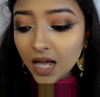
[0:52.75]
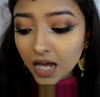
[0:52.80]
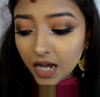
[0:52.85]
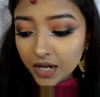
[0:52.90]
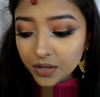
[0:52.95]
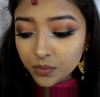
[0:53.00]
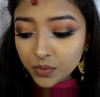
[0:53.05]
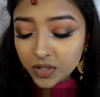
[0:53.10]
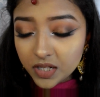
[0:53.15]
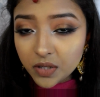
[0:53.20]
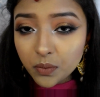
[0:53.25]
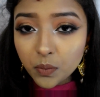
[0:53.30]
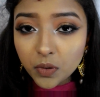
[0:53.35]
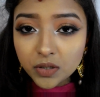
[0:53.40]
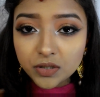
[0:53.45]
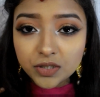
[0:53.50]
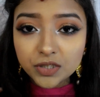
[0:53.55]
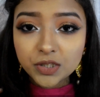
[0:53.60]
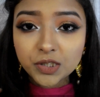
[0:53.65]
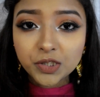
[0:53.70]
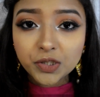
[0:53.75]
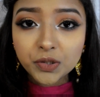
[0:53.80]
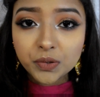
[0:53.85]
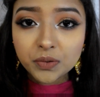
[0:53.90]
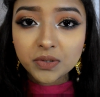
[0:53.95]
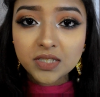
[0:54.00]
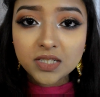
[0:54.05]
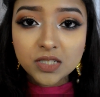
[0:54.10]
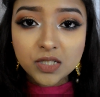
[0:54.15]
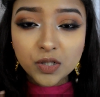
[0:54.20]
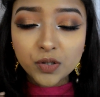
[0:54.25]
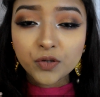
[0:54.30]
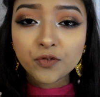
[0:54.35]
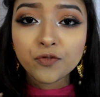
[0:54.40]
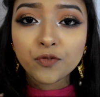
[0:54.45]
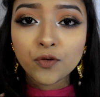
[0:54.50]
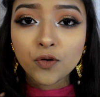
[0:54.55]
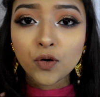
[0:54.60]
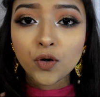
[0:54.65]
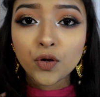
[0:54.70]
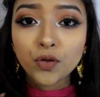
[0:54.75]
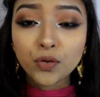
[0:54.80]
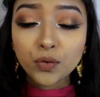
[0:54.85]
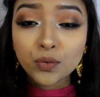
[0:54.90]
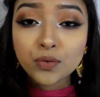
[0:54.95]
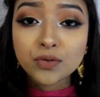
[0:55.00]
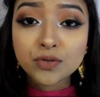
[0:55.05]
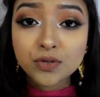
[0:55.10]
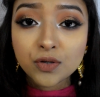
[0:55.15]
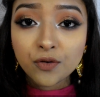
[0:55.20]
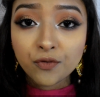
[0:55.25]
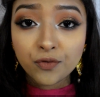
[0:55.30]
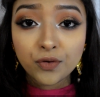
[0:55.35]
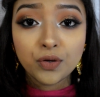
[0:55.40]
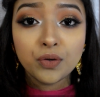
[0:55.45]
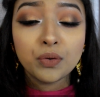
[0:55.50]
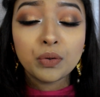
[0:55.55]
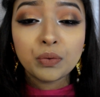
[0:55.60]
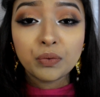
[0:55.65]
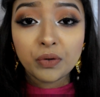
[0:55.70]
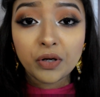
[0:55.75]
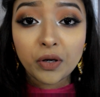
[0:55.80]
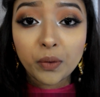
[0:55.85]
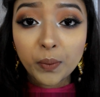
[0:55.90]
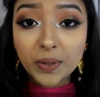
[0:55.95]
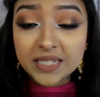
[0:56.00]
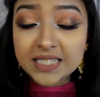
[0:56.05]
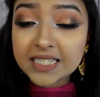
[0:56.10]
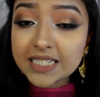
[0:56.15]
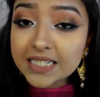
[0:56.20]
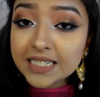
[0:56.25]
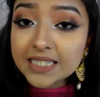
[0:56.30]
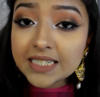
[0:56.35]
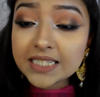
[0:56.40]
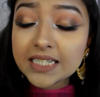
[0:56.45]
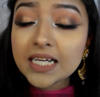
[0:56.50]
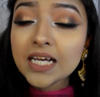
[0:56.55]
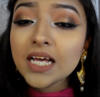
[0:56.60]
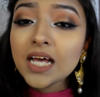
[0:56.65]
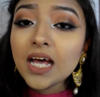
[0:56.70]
I really wanted to do this look for those of you who requested it.